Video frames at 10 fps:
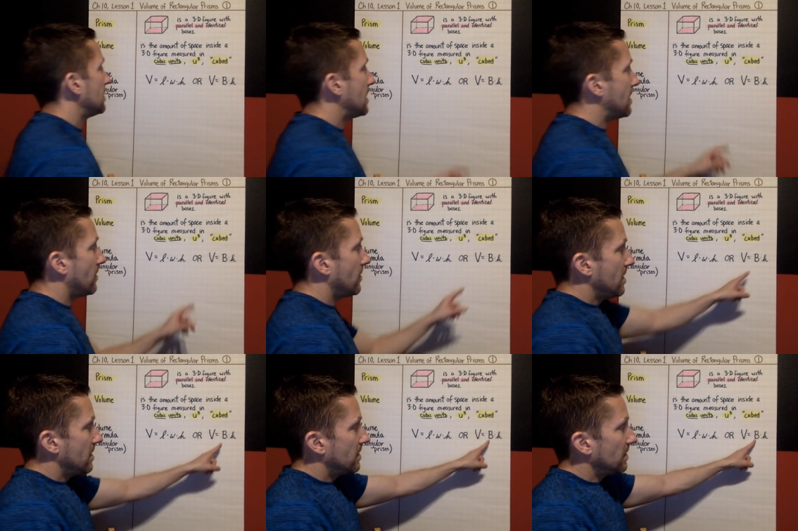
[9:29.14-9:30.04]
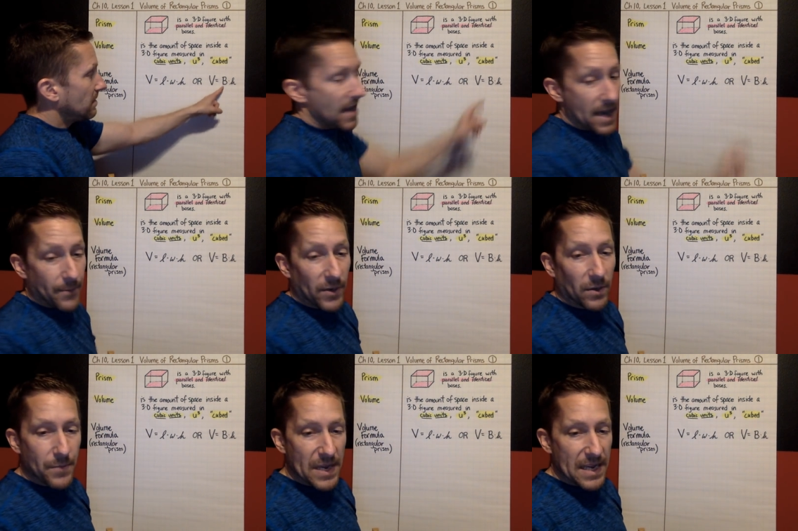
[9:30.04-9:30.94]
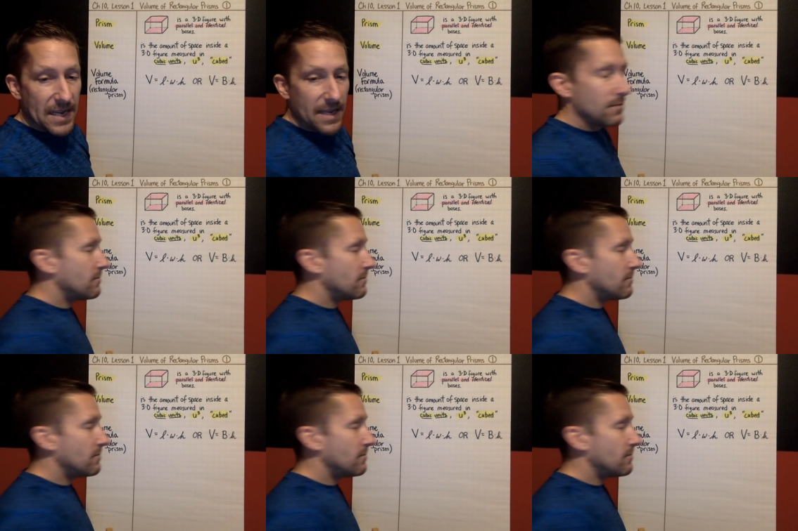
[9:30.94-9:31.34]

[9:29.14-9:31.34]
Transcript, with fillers: Now, this capital B